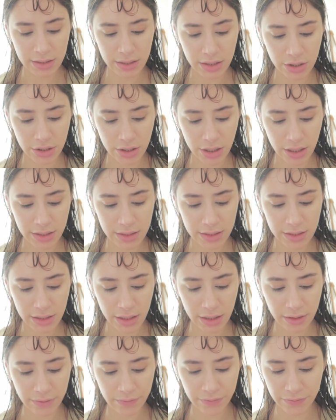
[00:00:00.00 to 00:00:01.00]

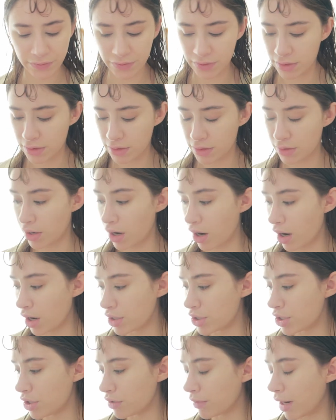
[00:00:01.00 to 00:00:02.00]
interesting. There
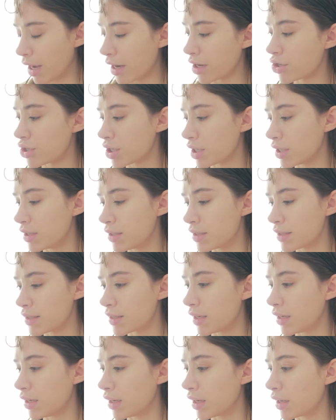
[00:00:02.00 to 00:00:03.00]
are directions
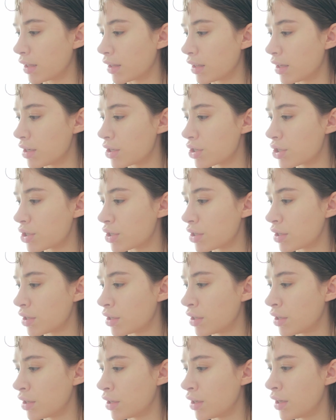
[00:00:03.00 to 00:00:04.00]
in English.
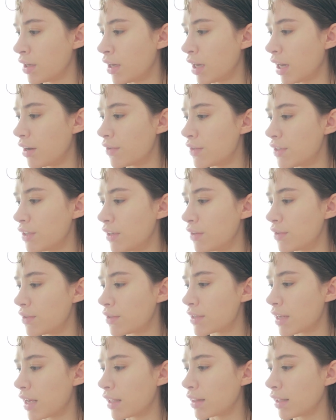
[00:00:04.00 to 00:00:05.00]
How to
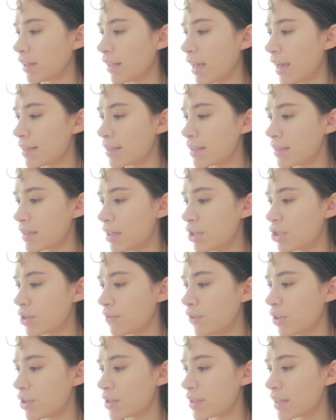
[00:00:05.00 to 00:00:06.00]
use: at the last stage
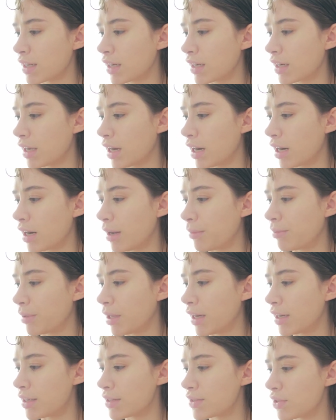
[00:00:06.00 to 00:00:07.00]
of your skincare,
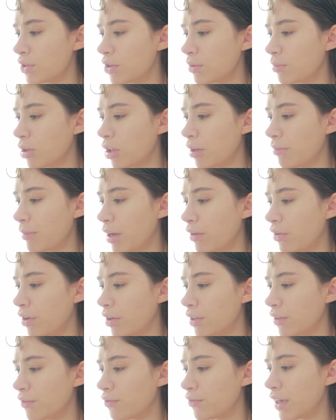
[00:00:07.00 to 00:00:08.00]
apply a suitable amount
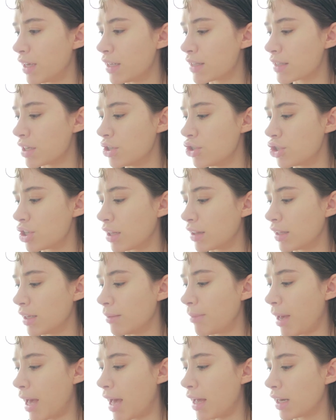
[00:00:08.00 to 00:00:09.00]
on the face and gently
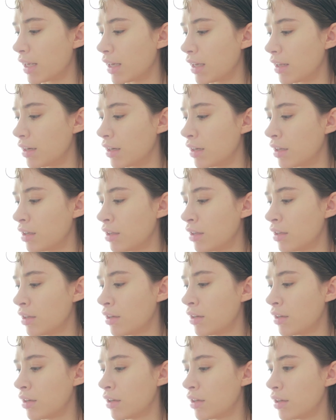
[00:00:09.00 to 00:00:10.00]
pat in.
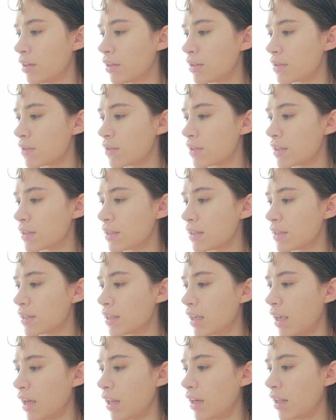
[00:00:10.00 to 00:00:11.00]
So it doesn't
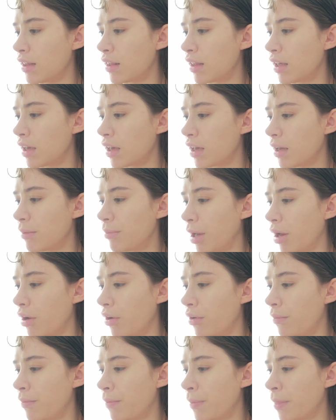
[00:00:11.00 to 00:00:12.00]
say anything
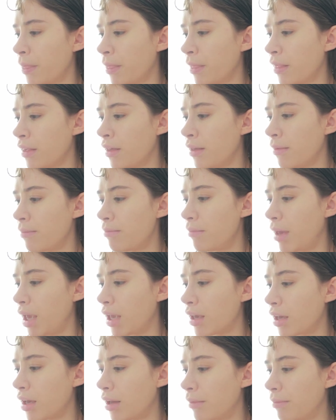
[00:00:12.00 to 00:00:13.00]
about
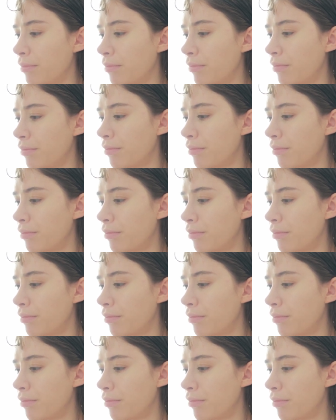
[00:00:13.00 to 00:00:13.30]
makeup,